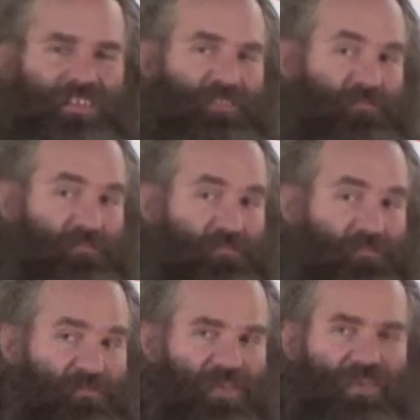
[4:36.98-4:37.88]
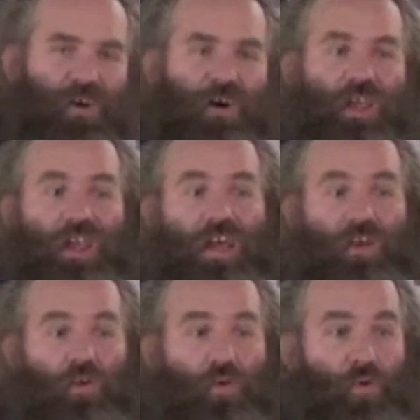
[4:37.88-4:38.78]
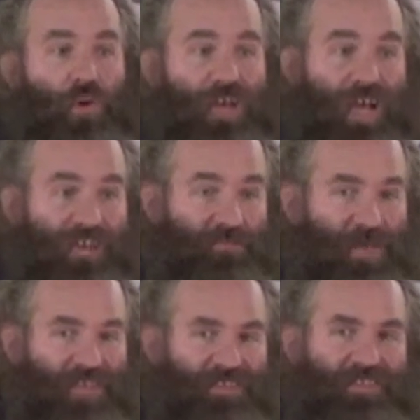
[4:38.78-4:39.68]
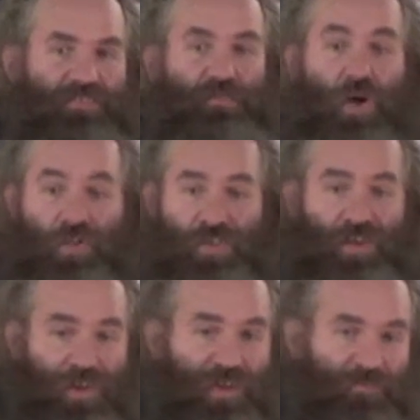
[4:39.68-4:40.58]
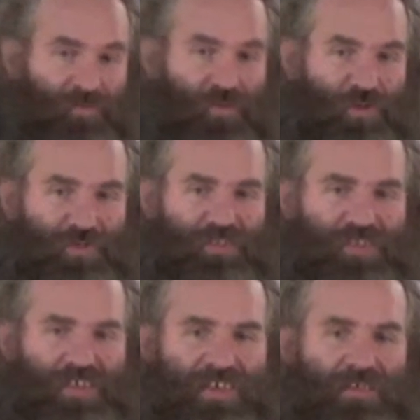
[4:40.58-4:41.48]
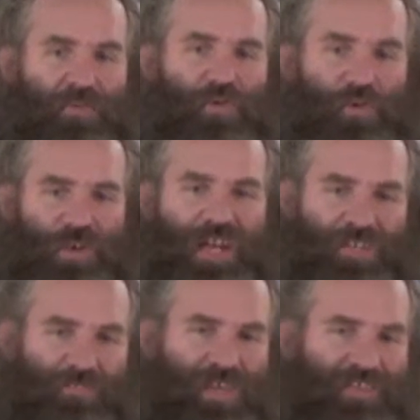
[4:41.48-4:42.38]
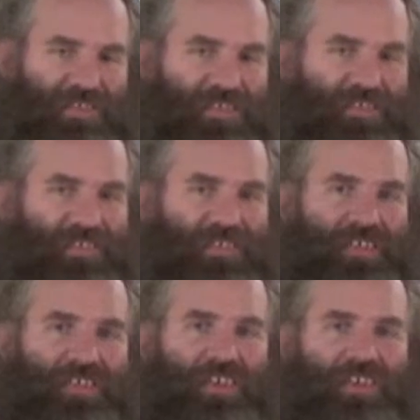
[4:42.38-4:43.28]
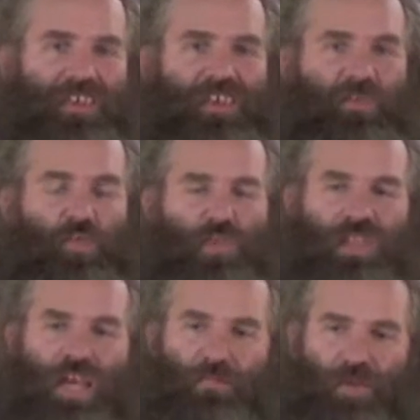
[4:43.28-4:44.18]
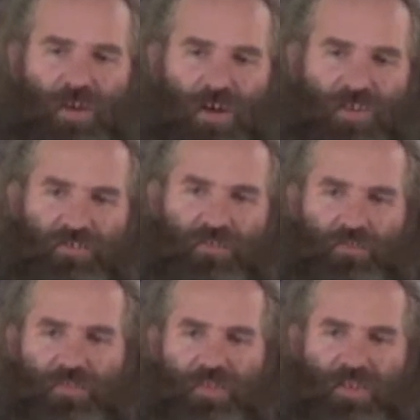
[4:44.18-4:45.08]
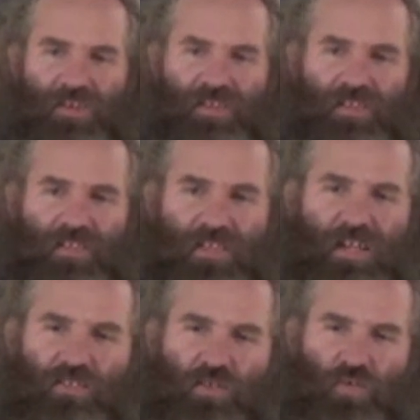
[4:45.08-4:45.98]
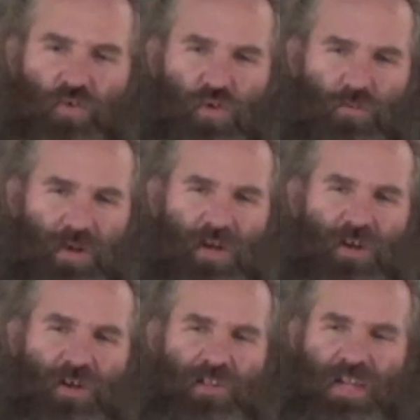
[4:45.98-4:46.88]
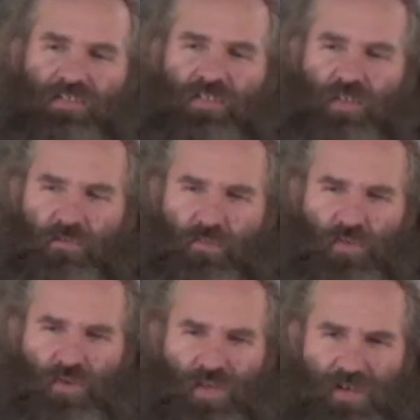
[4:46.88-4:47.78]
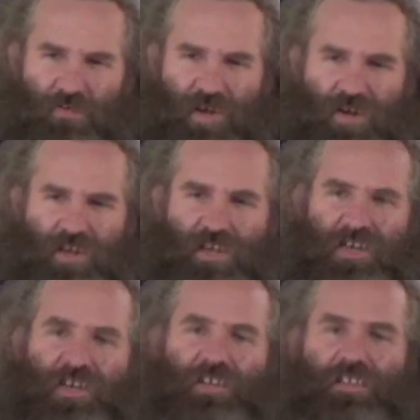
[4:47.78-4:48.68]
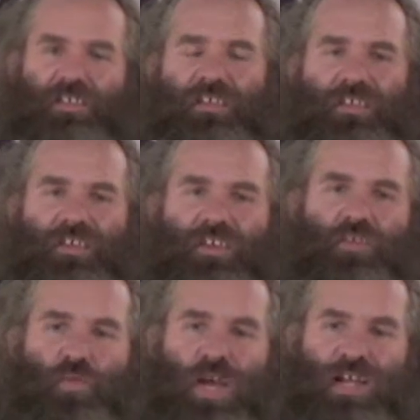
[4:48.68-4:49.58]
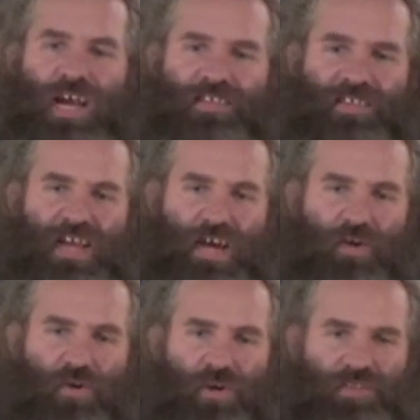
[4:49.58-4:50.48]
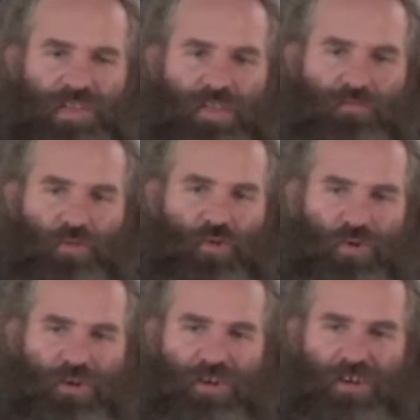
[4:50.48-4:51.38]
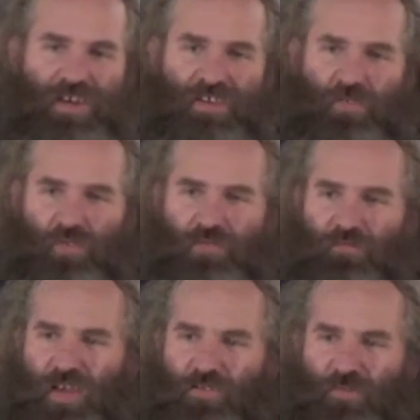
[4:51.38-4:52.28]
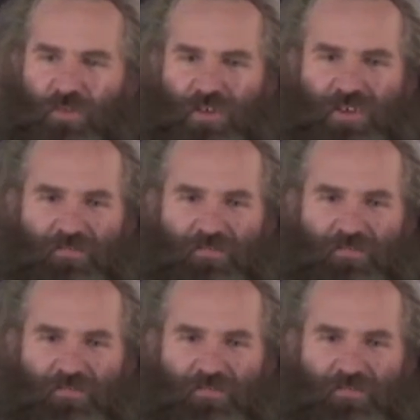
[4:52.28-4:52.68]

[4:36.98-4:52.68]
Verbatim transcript: on, a, on an organized basis. Voluntary, of course, but organized basis. Wouldn't that be awesome? That's the good America. That's the community America. Dwight Eisenhower, executive order, sold us Facebook